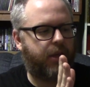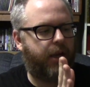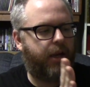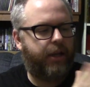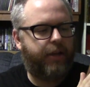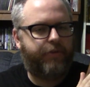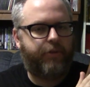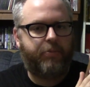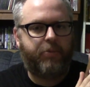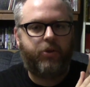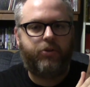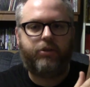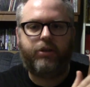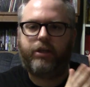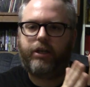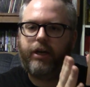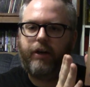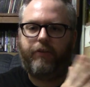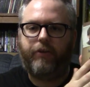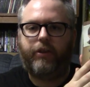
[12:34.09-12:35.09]
And I love the
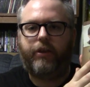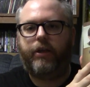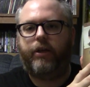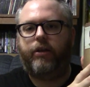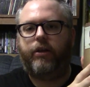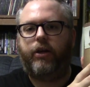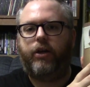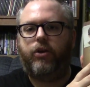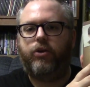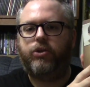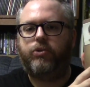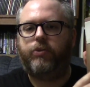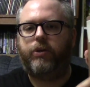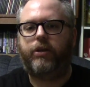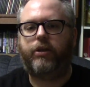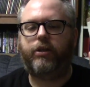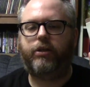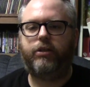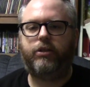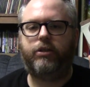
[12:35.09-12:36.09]
music and everything that goes
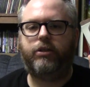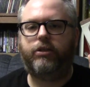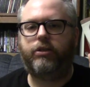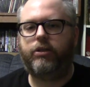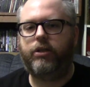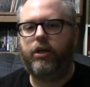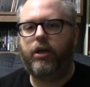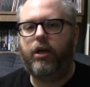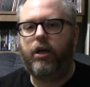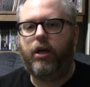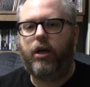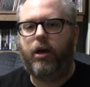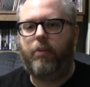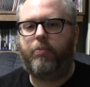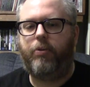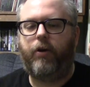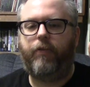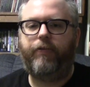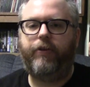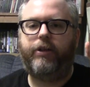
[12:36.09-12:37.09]
with it. It's just a
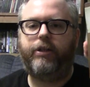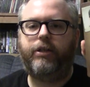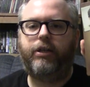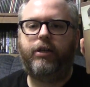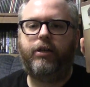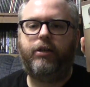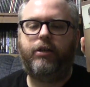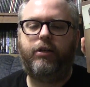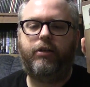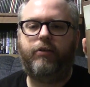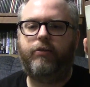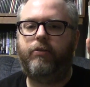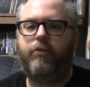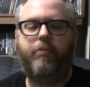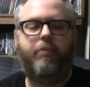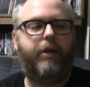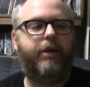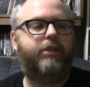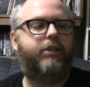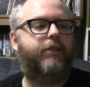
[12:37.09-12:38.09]
perfect,
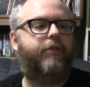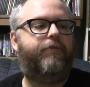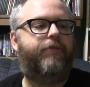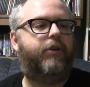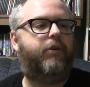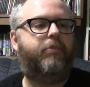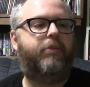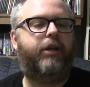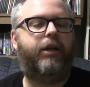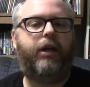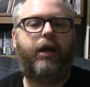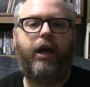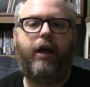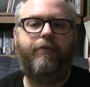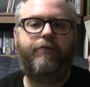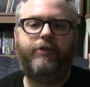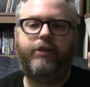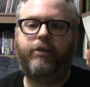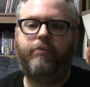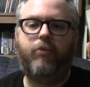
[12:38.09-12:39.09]
amazing film that
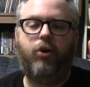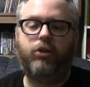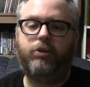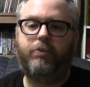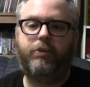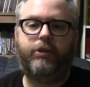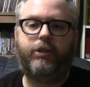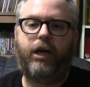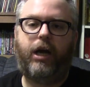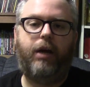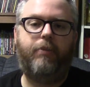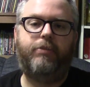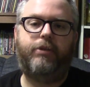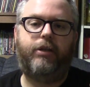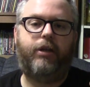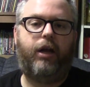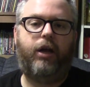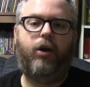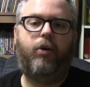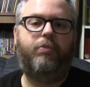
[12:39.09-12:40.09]
I've seen multiple times,
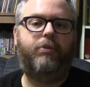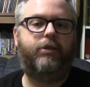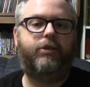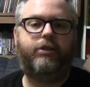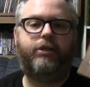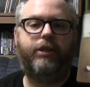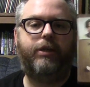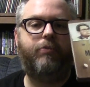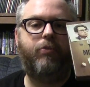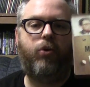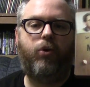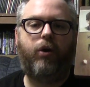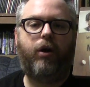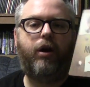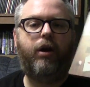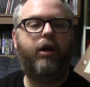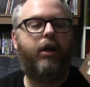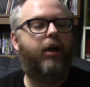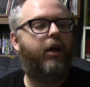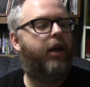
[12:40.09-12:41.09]
and I hope to see
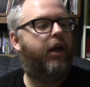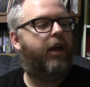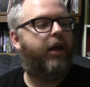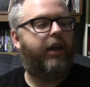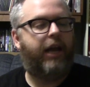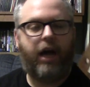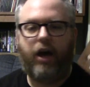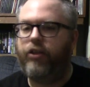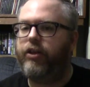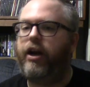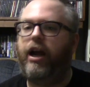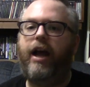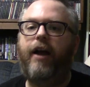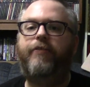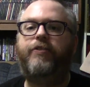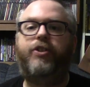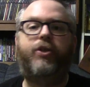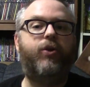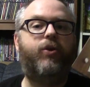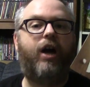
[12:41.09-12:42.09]
more now that I
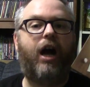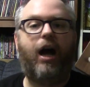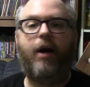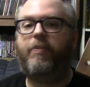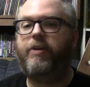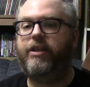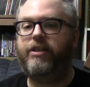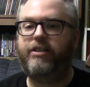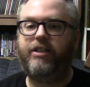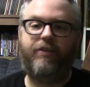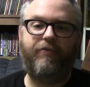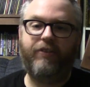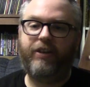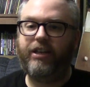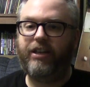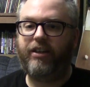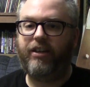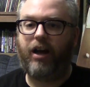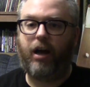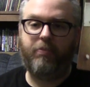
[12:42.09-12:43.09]
have two copies of
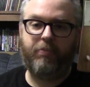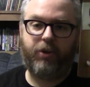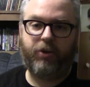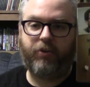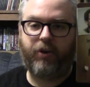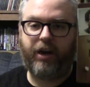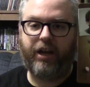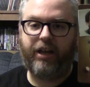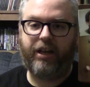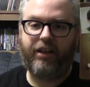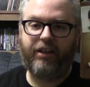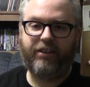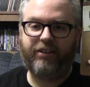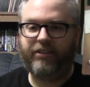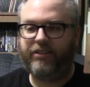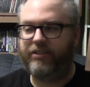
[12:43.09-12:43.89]
it on Blu-ray.